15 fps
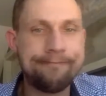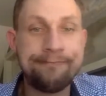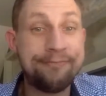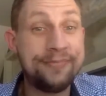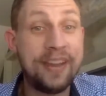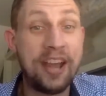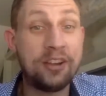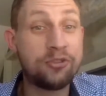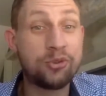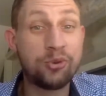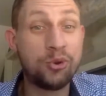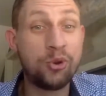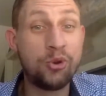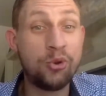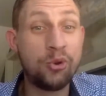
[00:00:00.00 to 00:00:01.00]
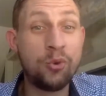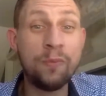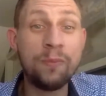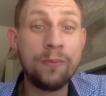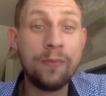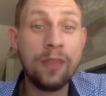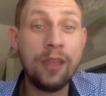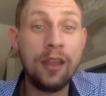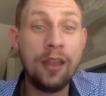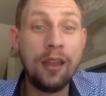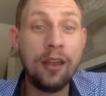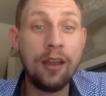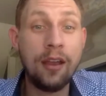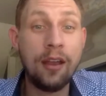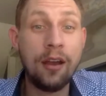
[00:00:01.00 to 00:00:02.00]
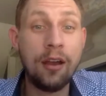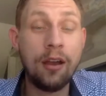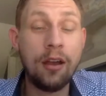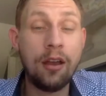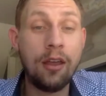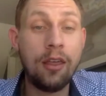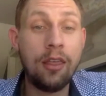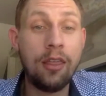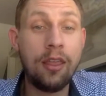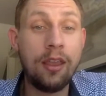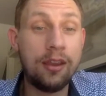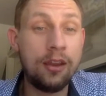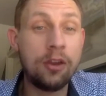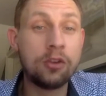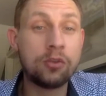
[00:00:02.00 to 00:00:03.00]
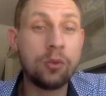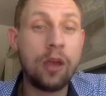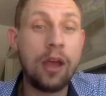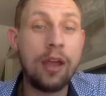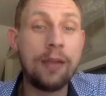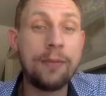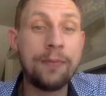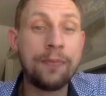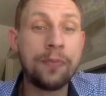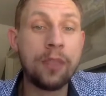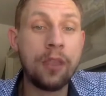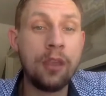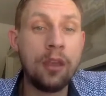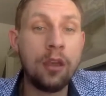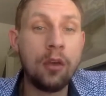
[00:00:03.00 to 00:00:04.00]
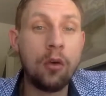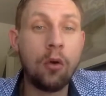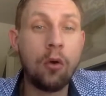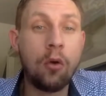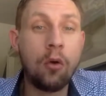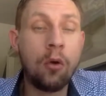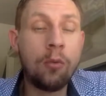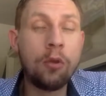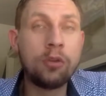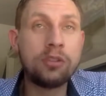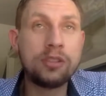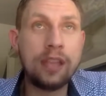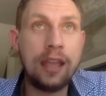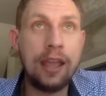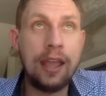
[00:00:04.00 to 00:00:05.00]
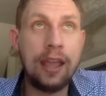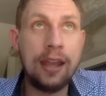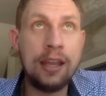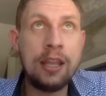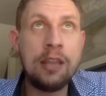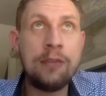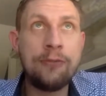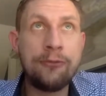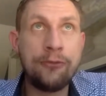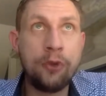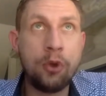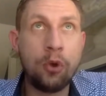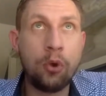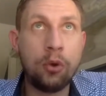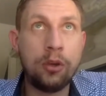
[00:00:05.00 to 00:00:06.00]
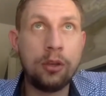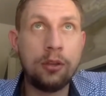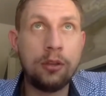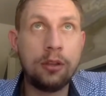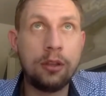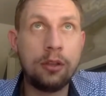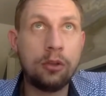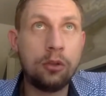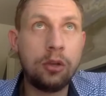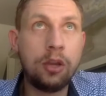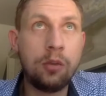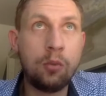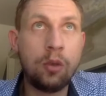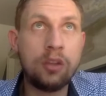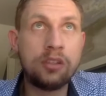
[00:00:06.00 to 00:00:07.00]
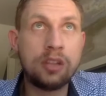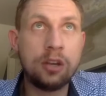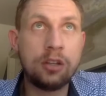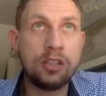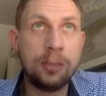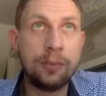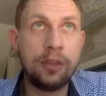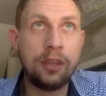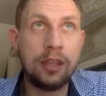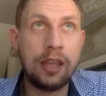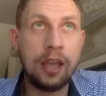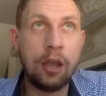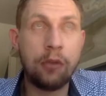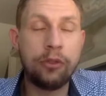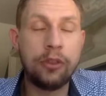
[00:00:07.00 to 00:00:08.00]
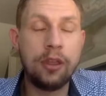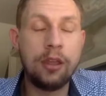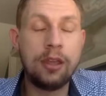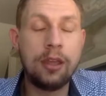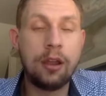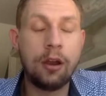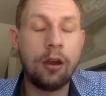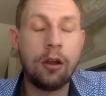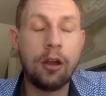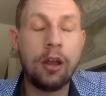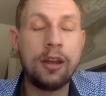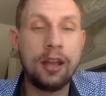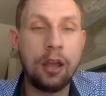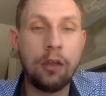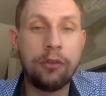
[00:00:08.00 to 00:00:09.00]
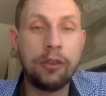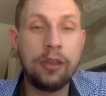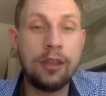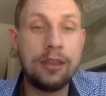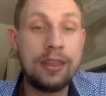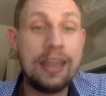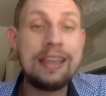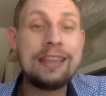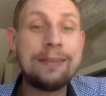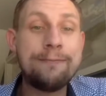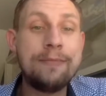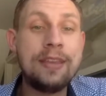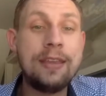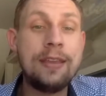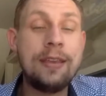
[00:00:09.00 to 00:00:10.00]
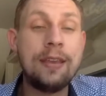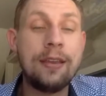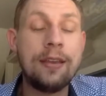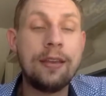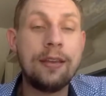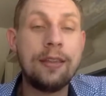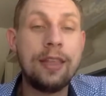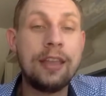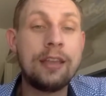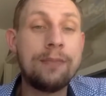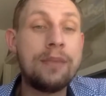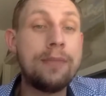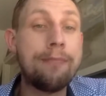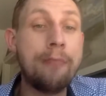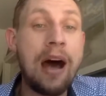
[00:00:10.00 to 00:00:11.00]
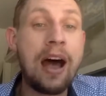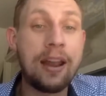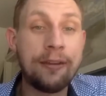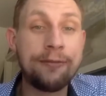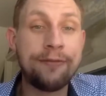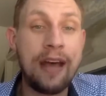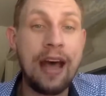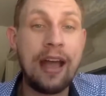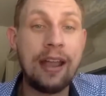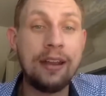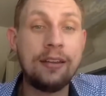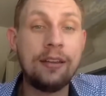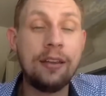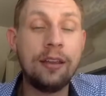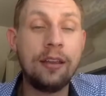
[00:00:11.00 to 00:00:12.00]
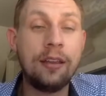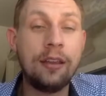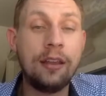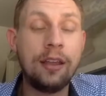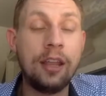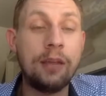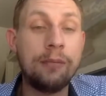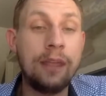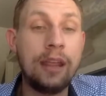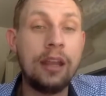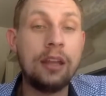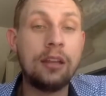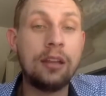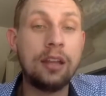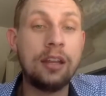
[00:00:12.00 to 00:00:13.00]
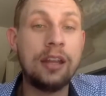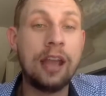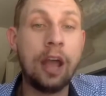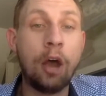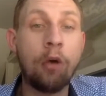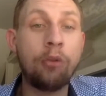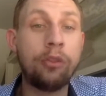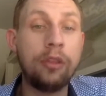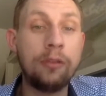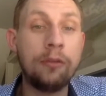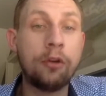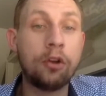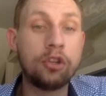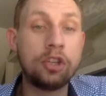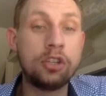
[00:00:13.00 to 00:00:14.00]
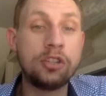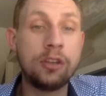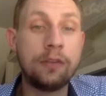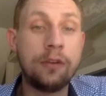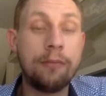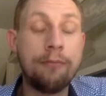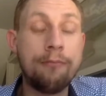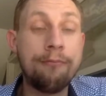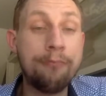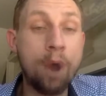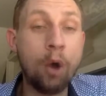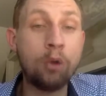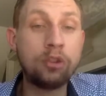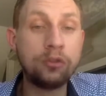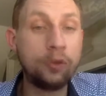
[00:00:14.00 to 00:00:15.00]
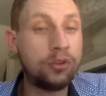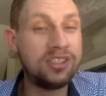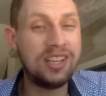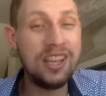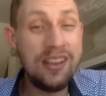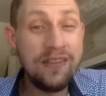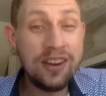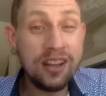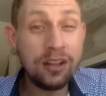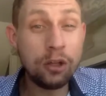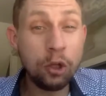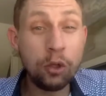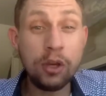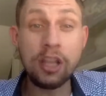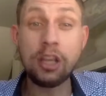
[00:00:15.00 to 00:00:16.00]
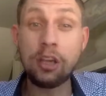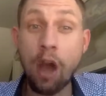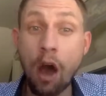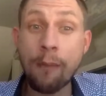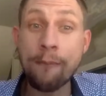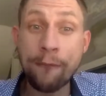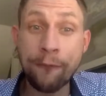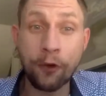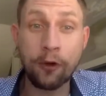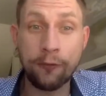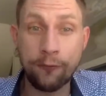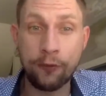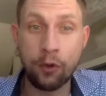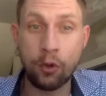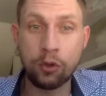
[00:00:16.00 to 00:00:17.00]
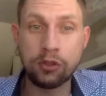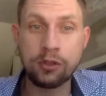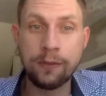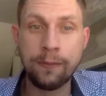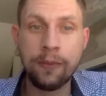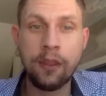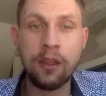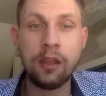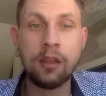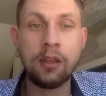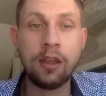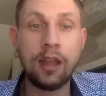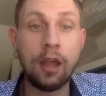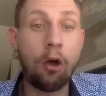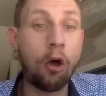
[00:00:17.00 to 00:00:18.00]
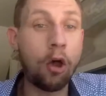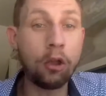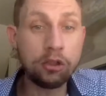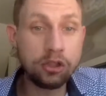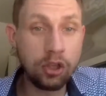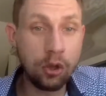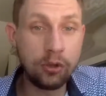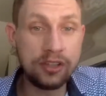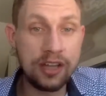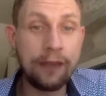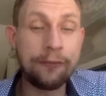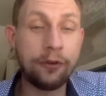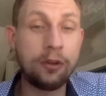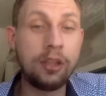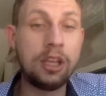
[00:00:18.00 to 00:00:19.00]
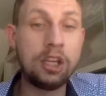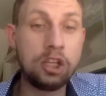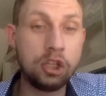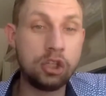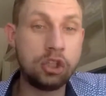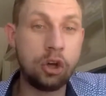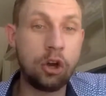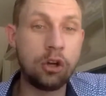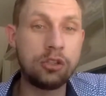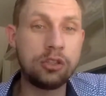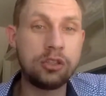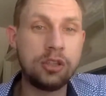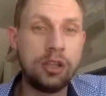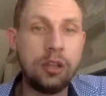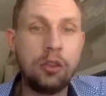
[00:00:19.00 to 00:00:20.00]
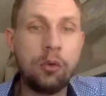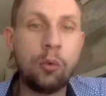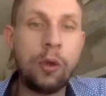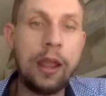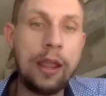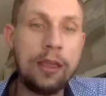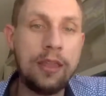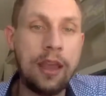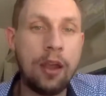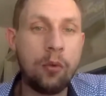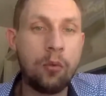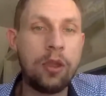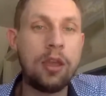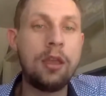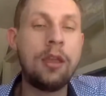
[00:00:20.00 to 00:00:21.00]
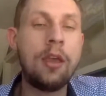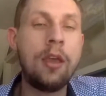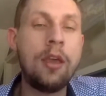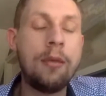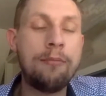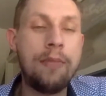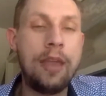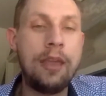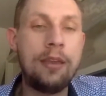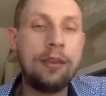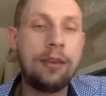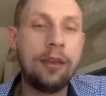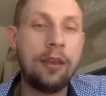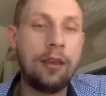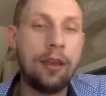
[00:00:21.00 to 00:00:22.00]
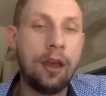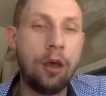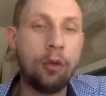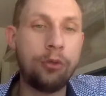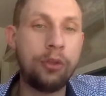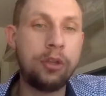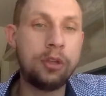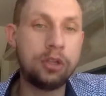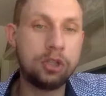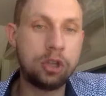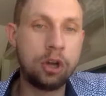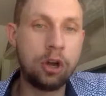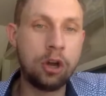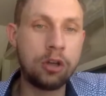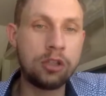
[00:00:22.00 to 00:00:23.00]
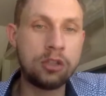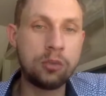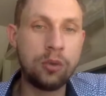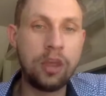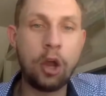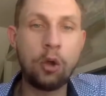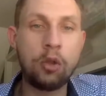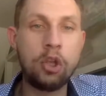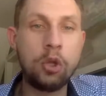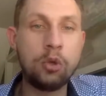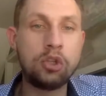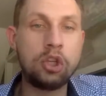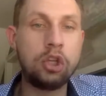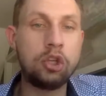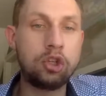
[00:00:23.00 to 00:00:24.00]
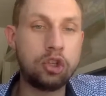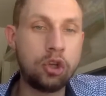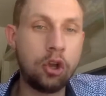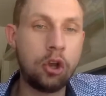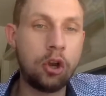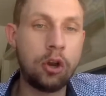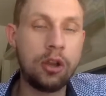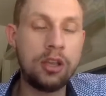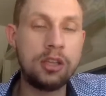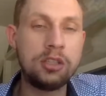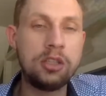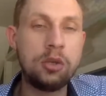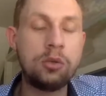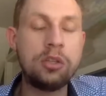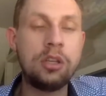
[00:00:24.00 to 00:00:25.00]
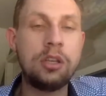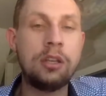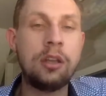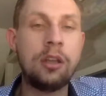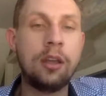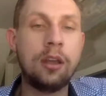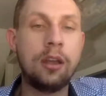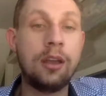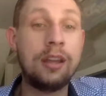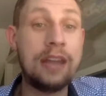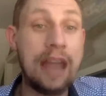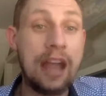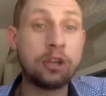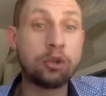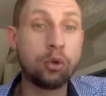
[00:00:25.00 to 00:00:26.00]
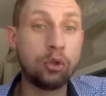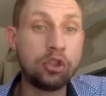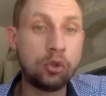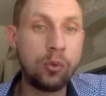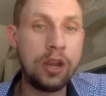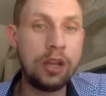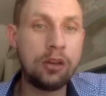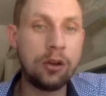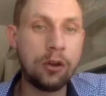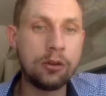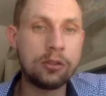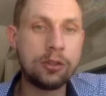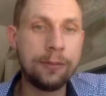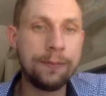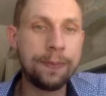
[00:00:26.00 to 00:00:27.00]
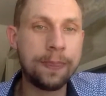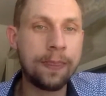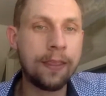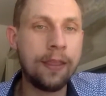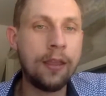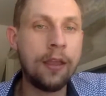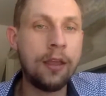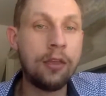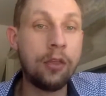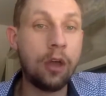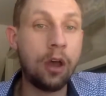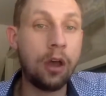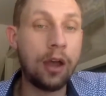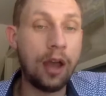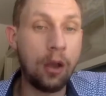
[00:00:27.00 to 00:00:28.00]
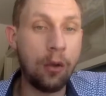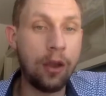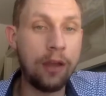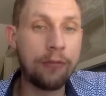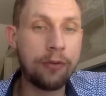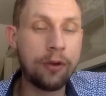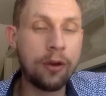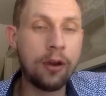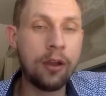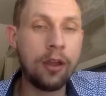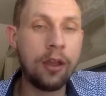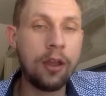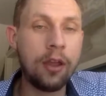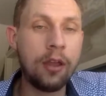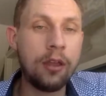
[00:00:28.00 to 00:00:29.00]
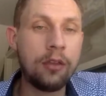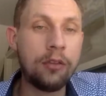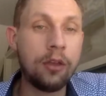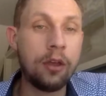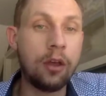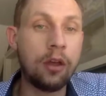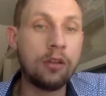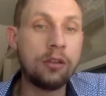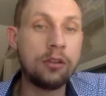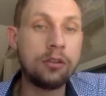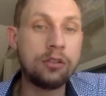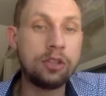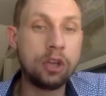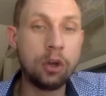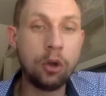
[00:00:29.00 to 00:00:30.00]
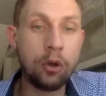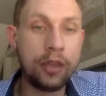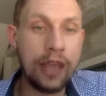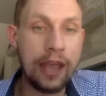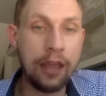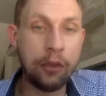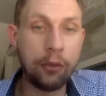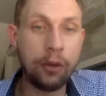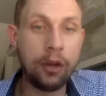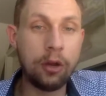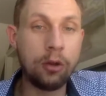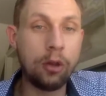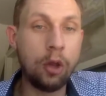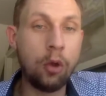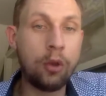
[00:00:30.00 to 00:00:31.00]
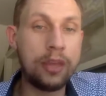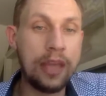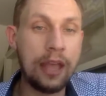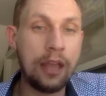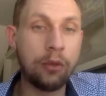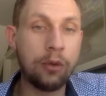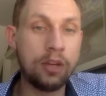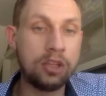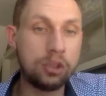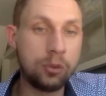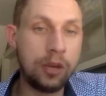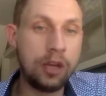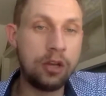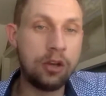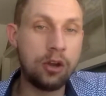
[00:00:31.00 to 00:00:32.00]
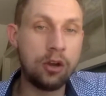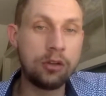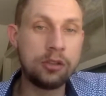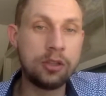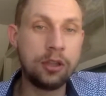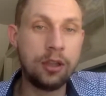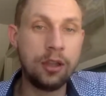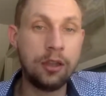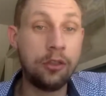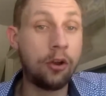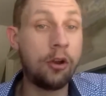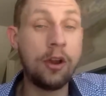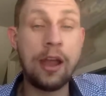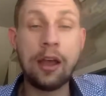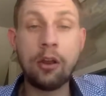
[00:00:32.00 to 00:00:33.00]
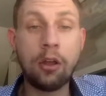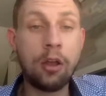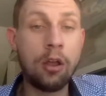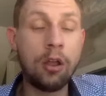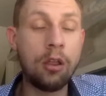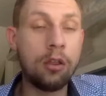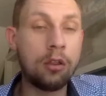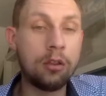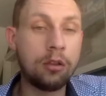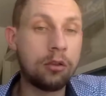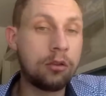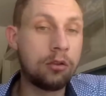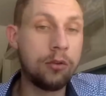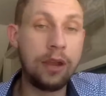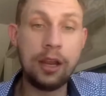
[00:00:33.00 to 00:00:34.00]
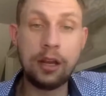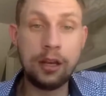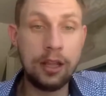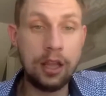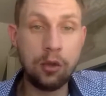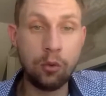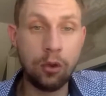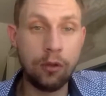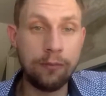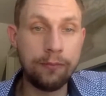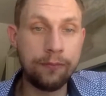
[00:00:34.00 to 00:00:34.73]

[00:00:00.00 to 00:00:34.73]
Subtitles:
Not true. And here's why. Almost any food, including ones that are typically healthy or unhealthy, they can be modified and made into healthy versions of them. Most foods, even including comfort foods, also definitely desserts. And the way that we make healthy desserts without using sugar is using natural sweeteners. However, the 0-calorie or low-calorie sweeteners, they're not all created equal.